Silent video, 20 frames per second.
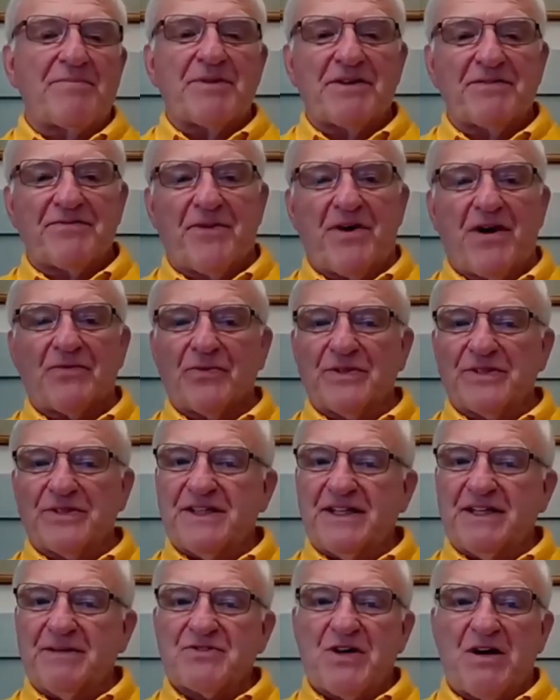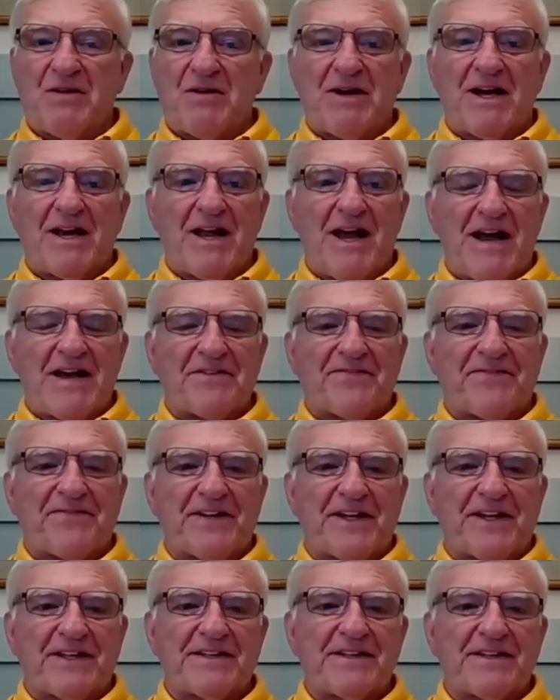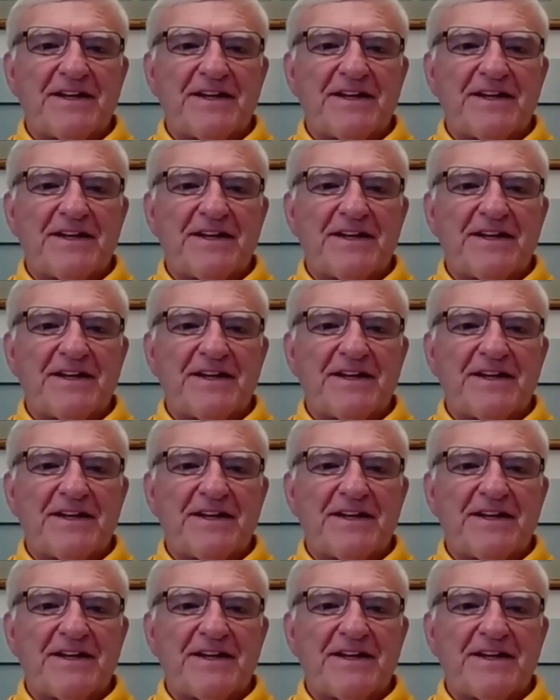You know, I've been involved with teams all my life.